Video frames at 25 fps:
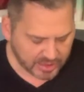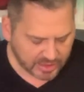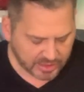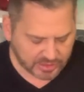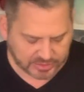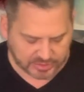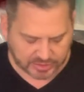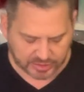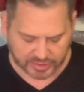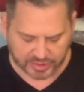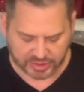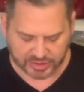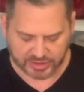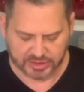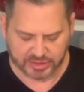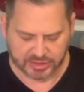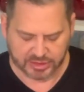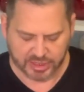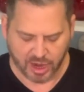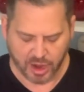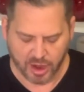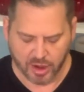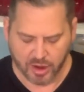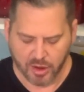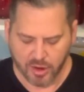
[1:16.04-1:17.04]
So this is
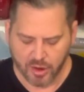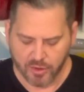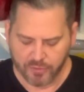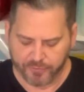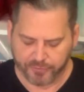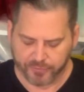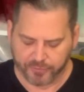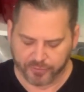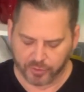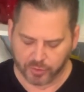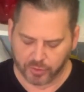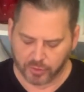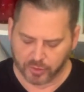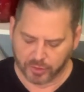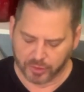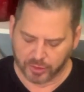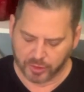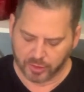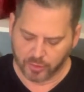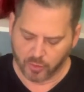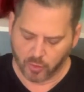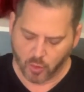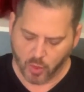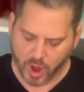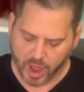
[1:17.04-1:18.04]
our
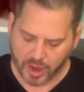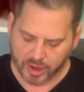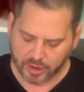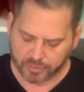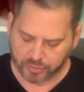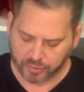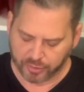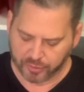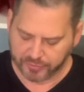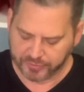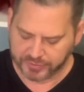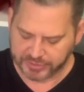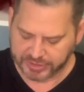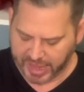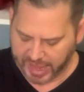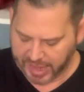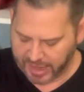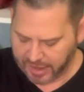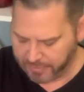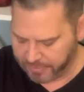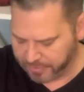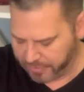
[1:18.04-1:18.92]
floral waterproof tape.